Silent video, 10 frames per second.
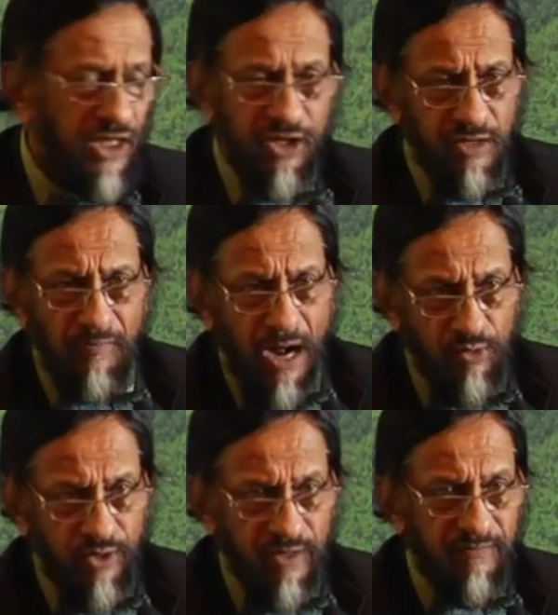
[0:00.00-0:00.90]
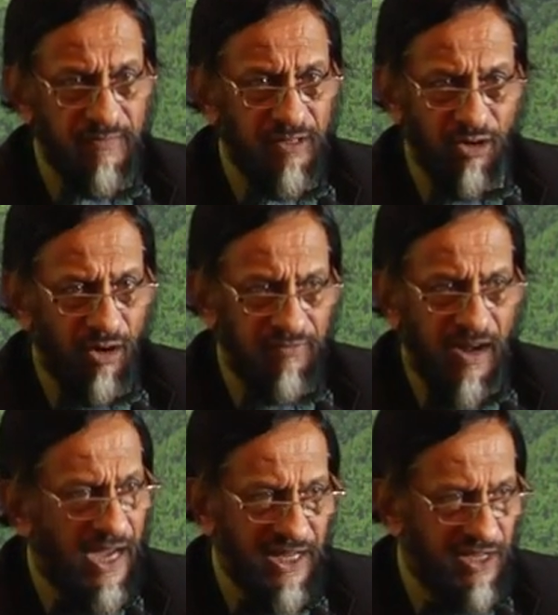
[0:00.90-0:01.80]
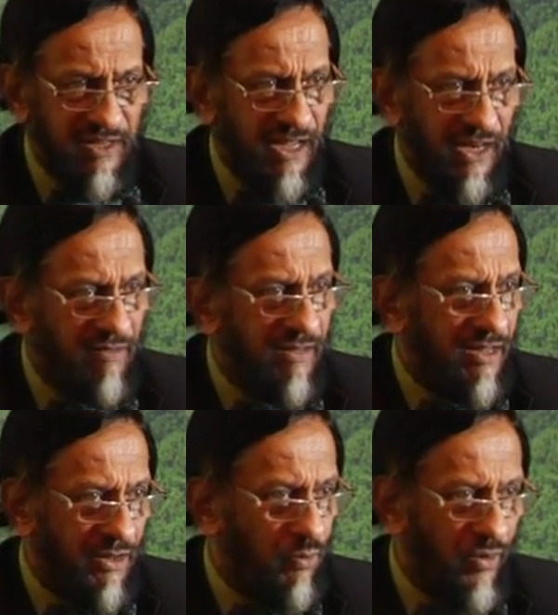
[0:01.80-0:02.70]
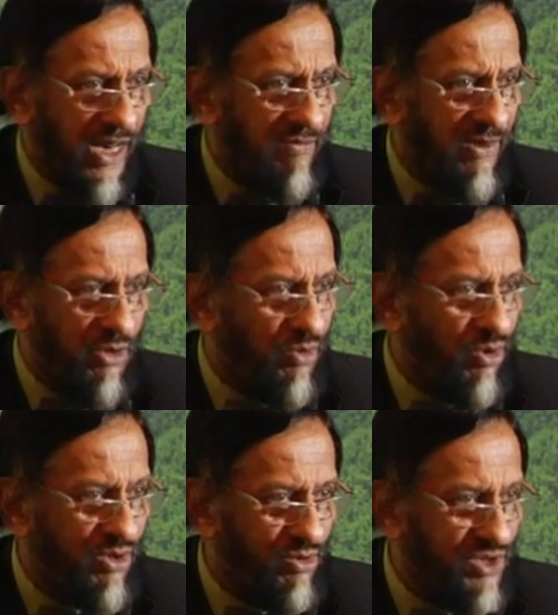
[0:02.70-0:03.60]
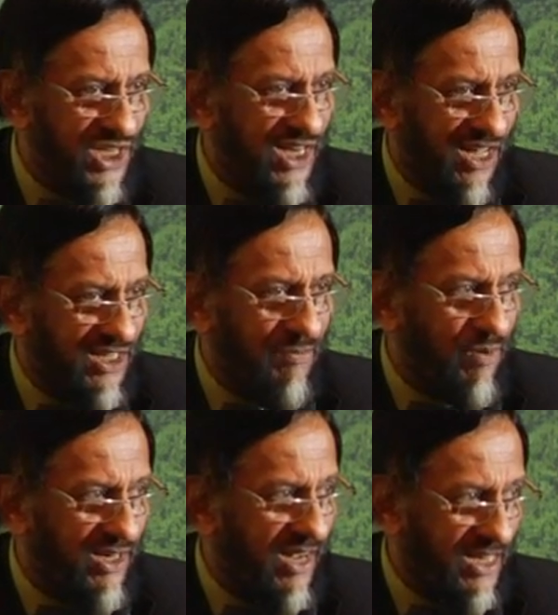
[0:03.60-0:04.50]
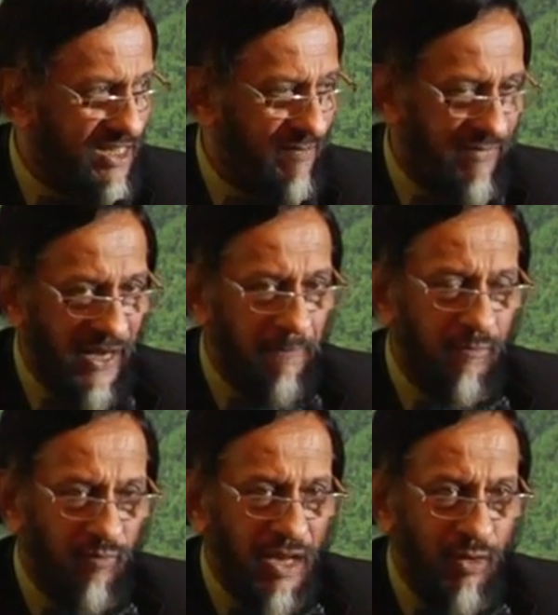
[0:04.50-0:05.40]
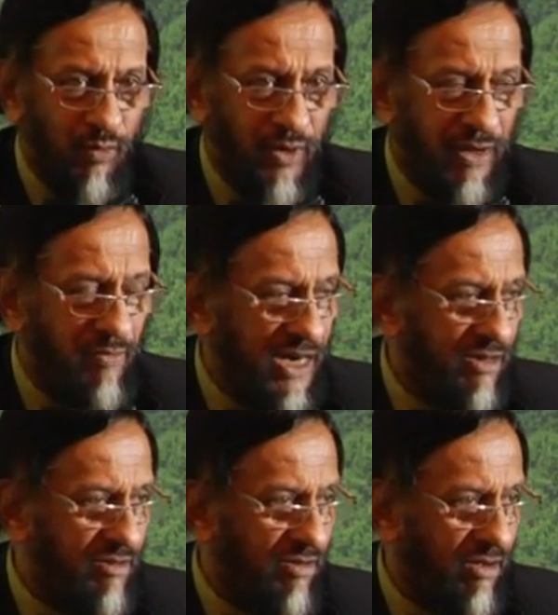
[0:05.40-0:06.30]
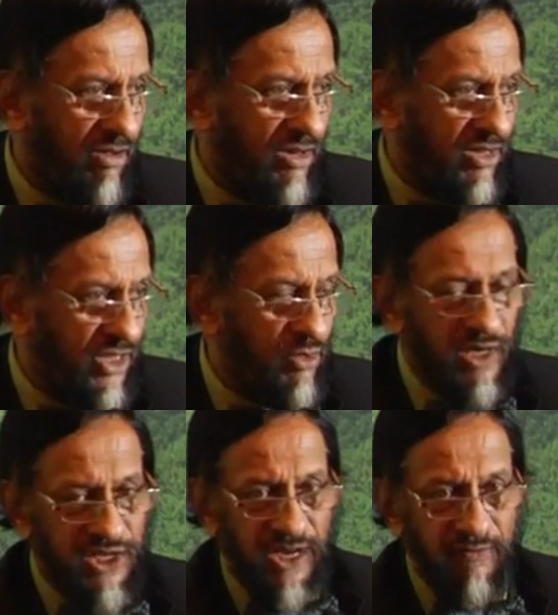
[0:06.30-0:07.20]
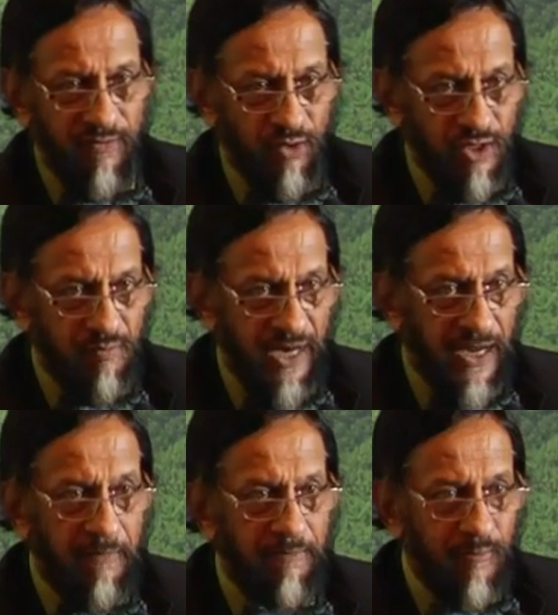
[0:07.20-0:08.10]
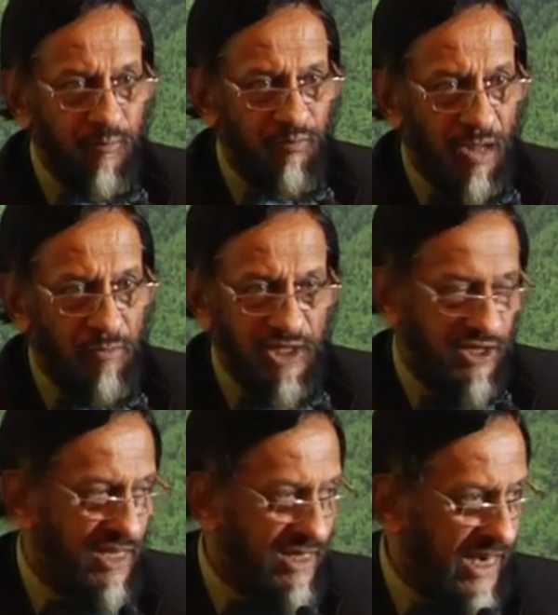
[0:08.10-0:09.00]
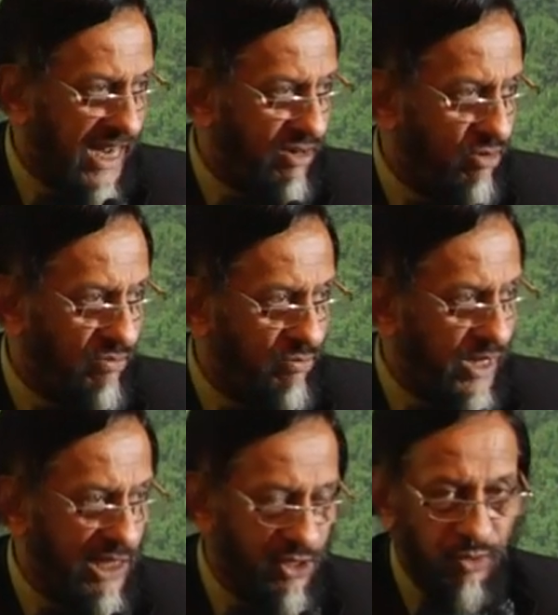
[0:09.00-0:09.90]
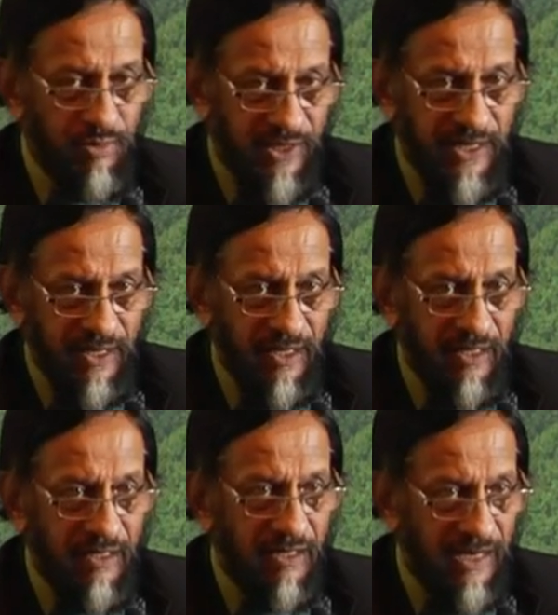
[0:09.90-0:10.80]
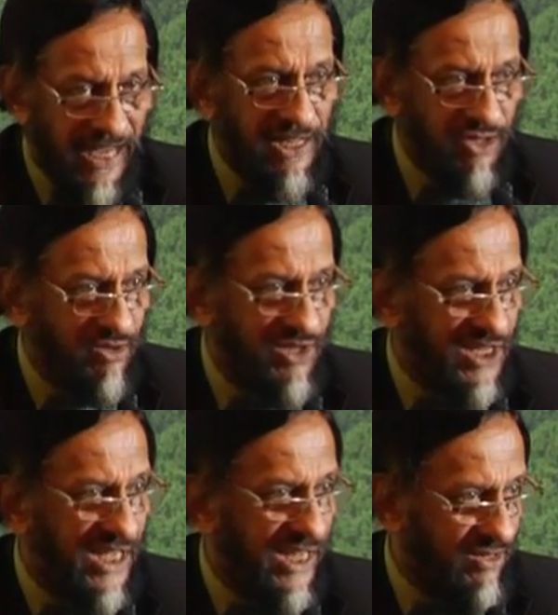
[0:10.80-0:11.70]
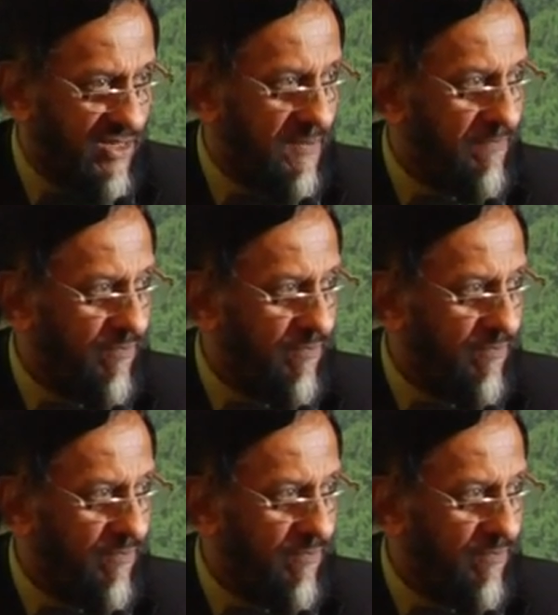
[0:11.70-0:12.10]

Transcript: It's a mountain of ice. And wherever you look, you see nothing but ice. In fact, we went on a US Air Force plane, which doesn't land on wheels over there. It lands on skis.